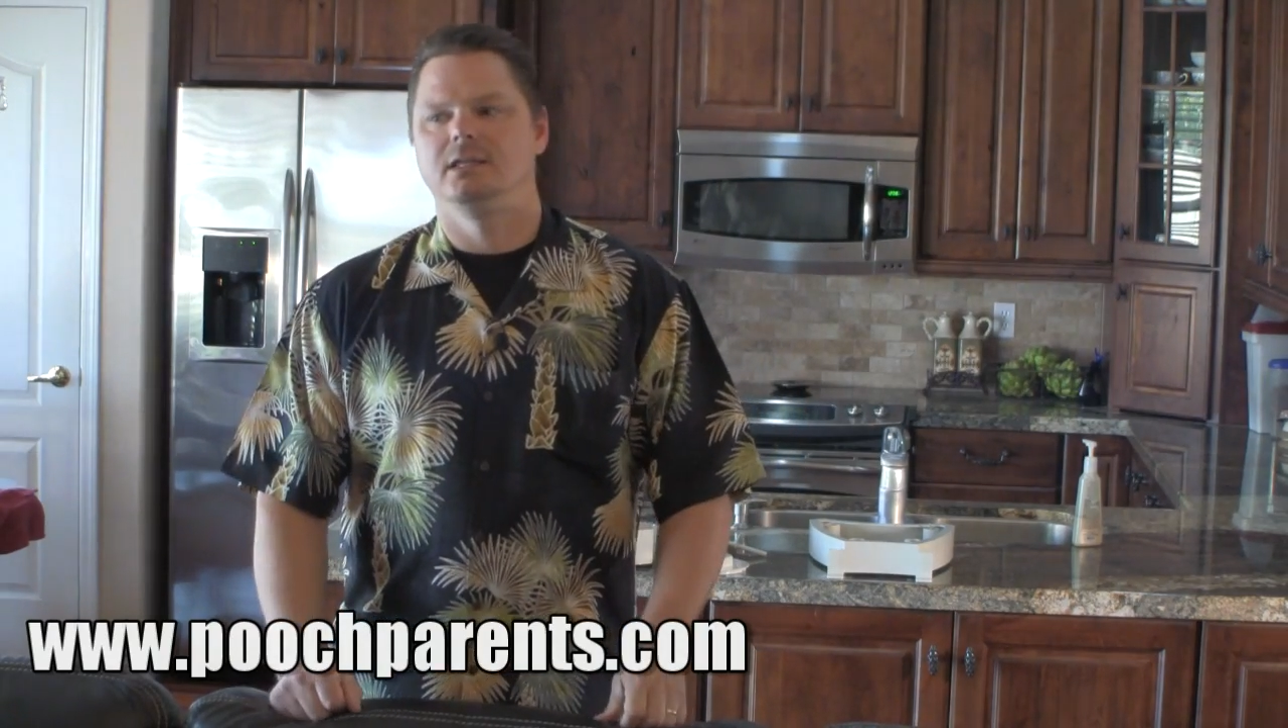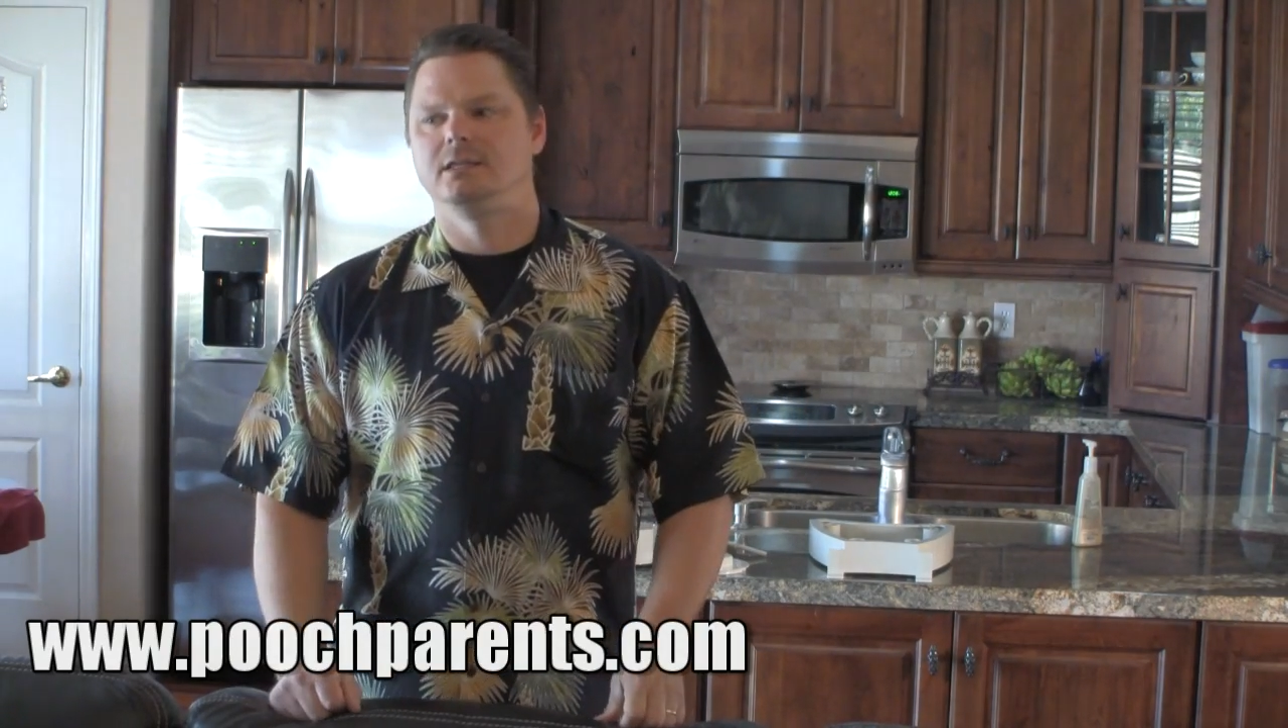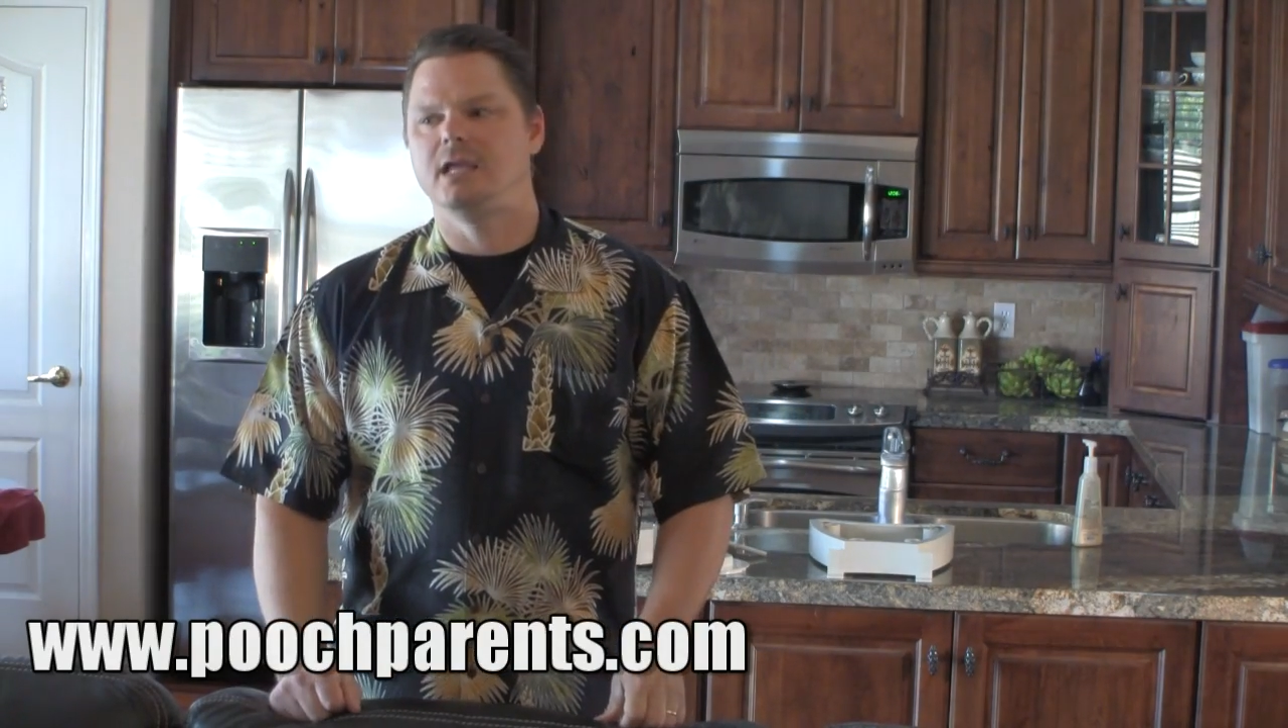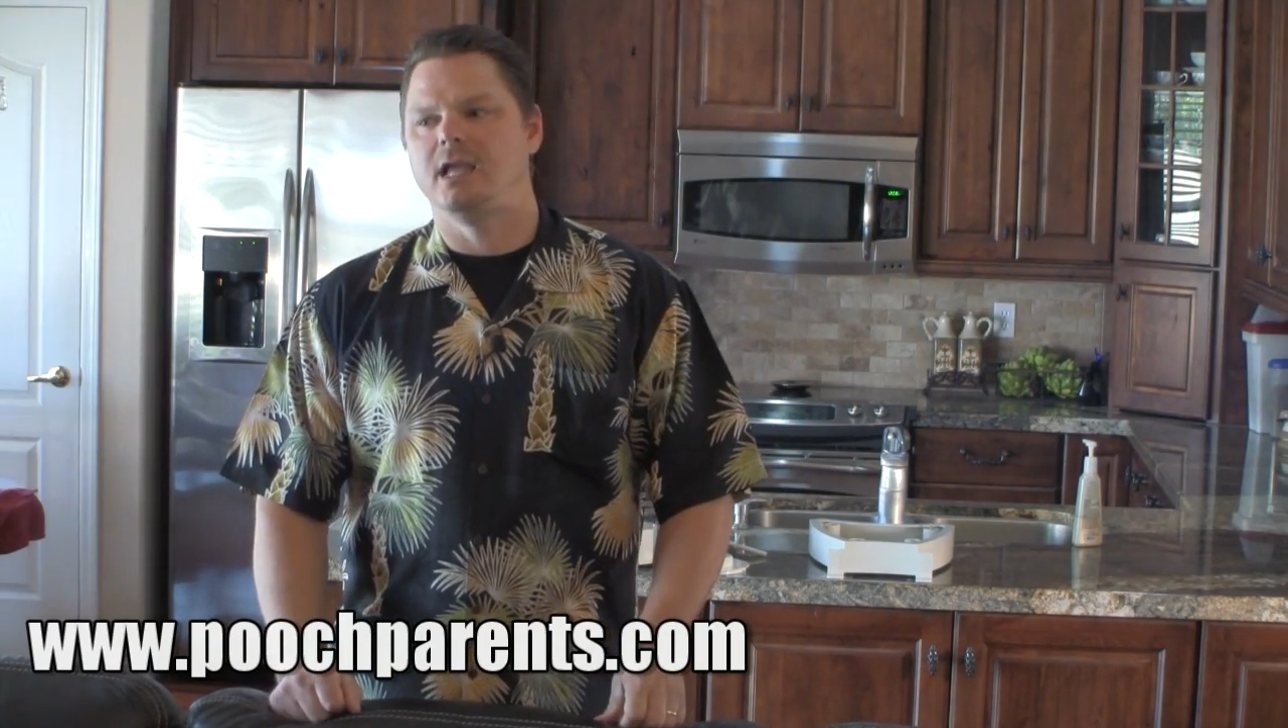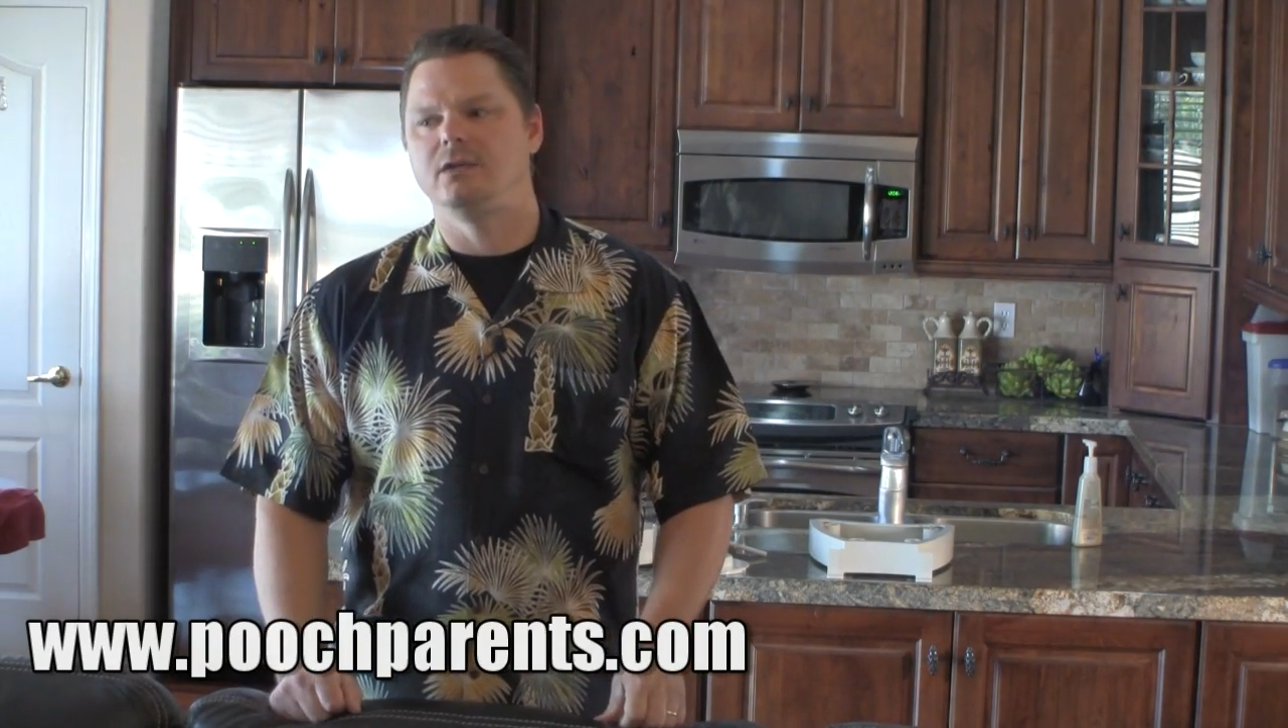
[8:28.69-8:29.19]

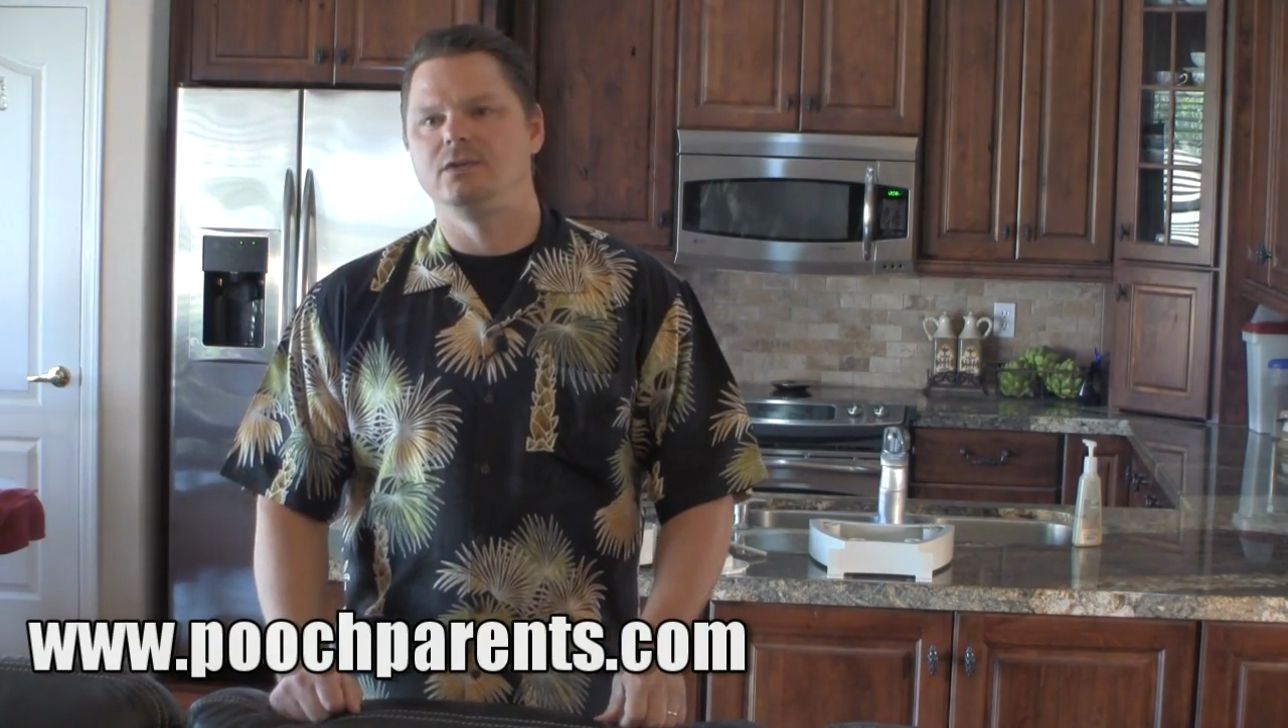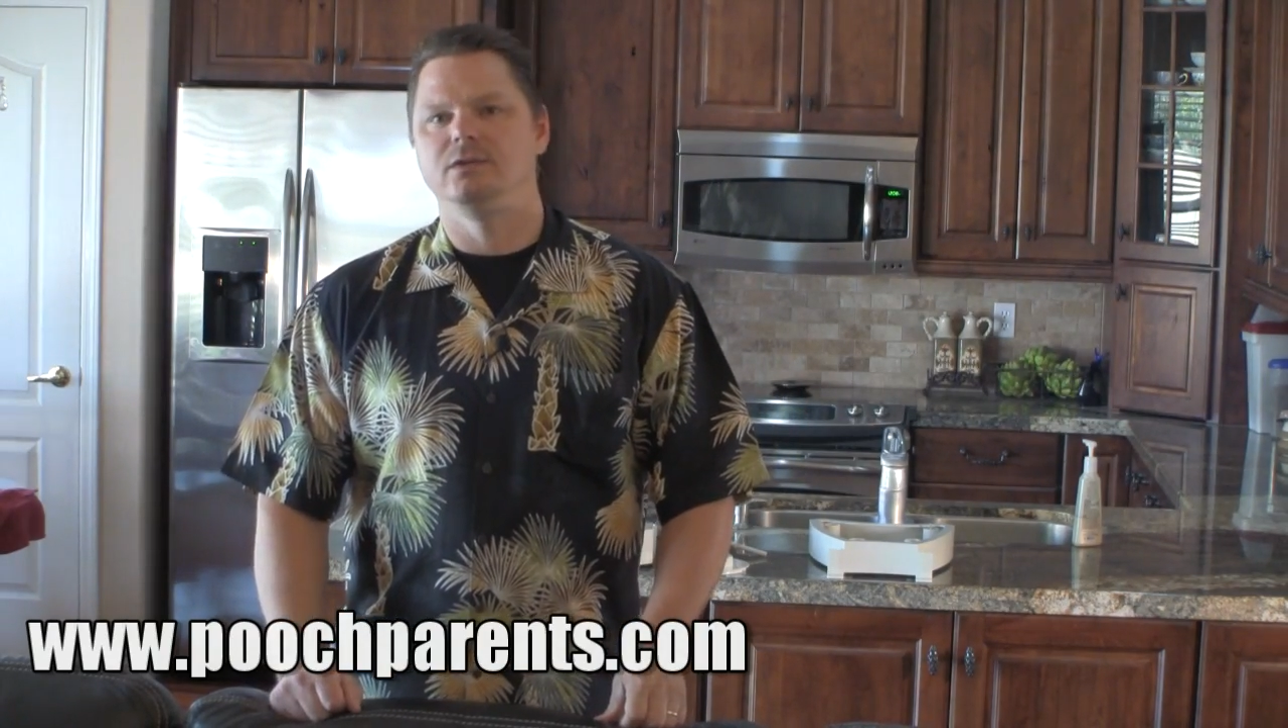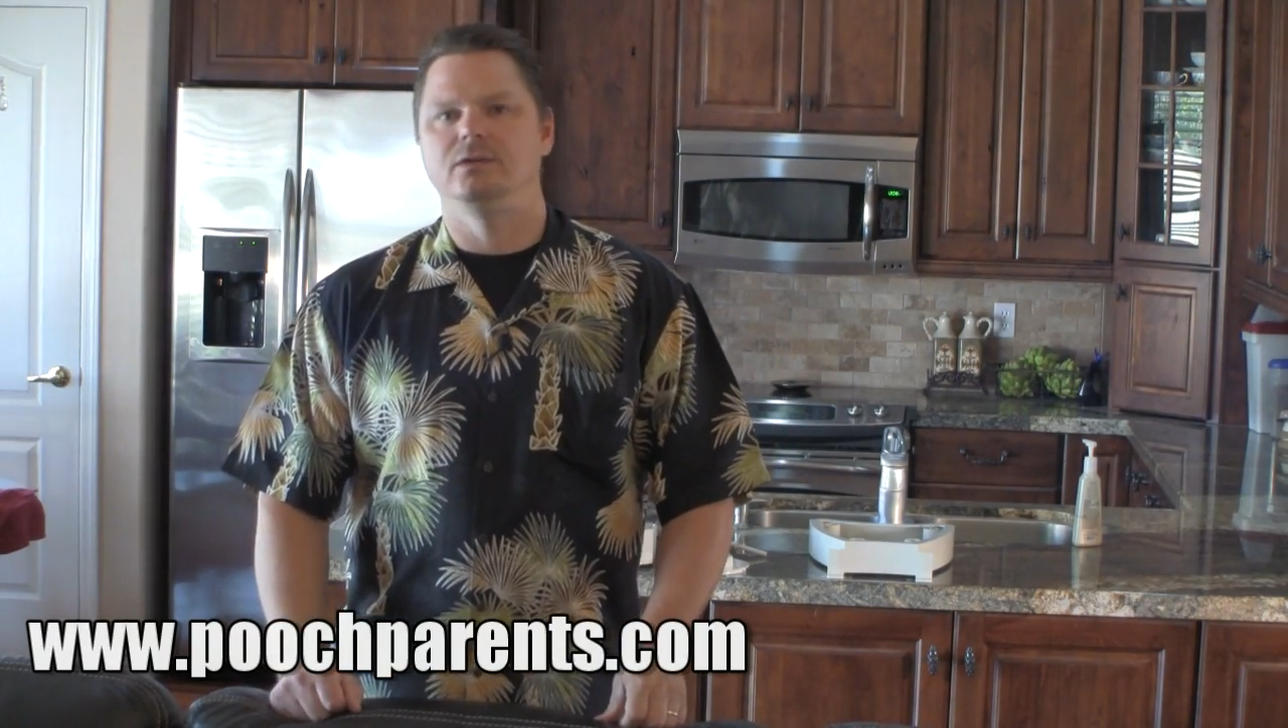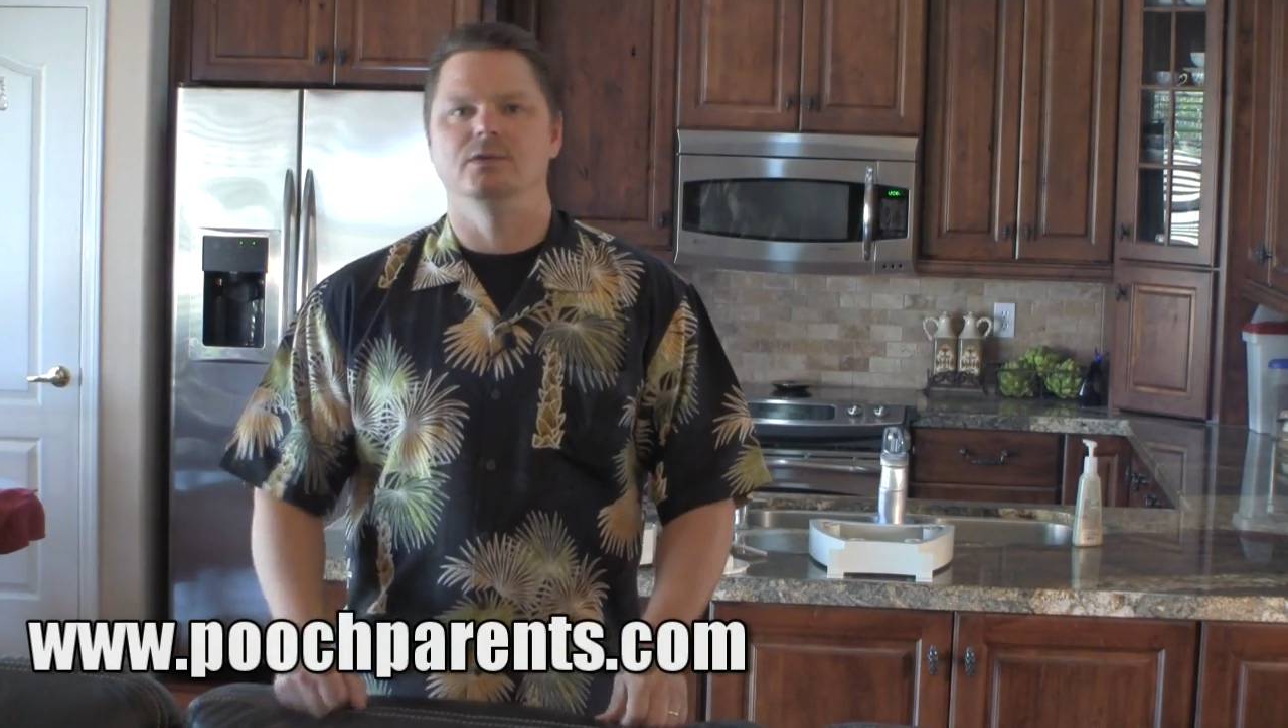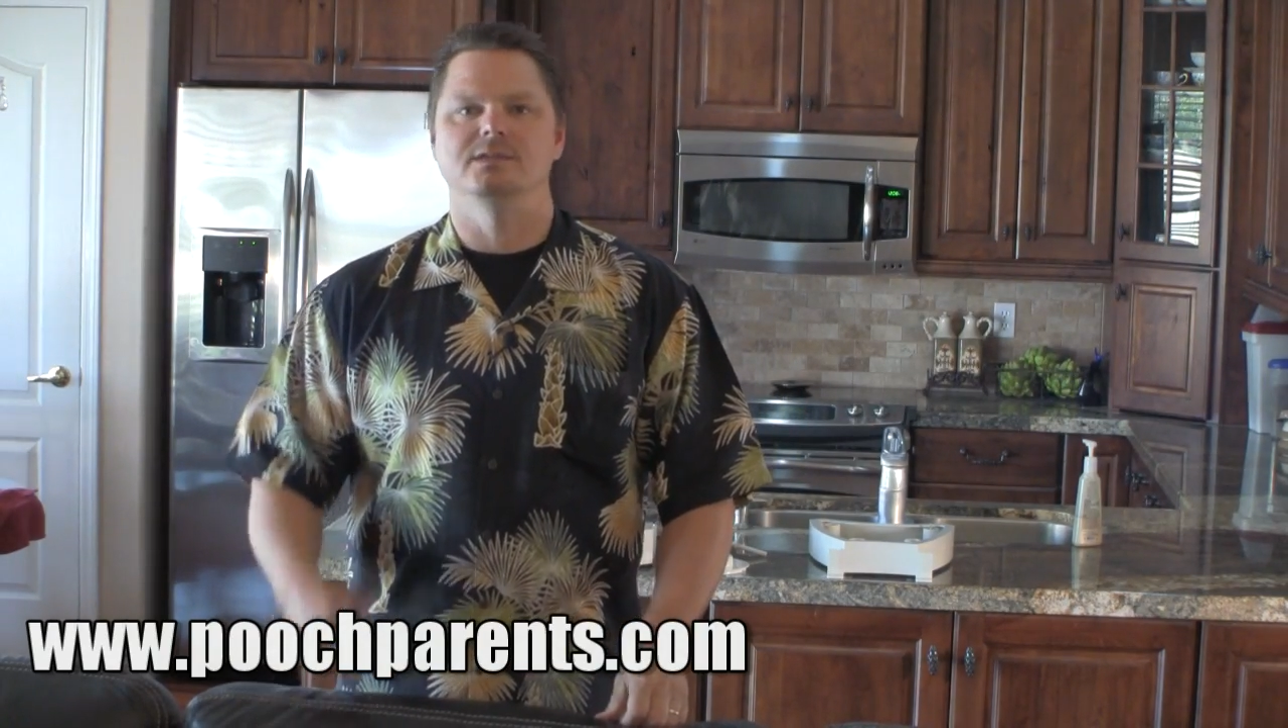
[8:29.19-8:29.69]

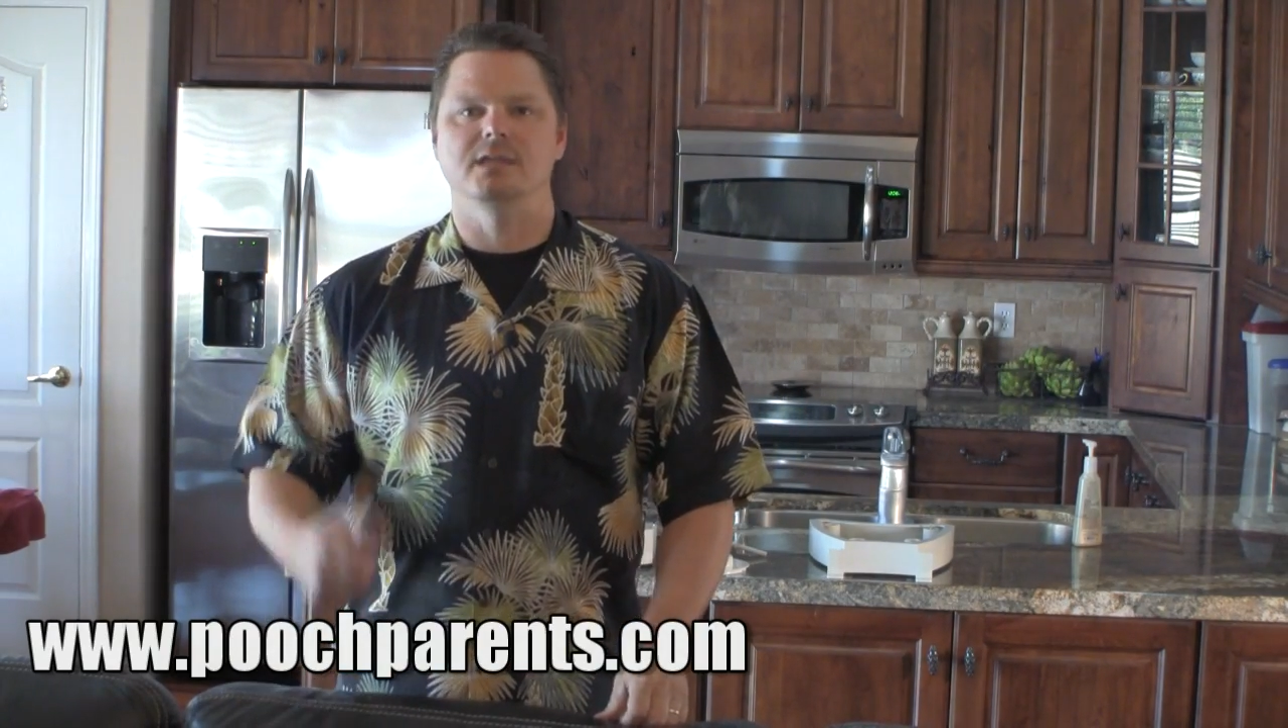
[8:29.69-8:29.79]
then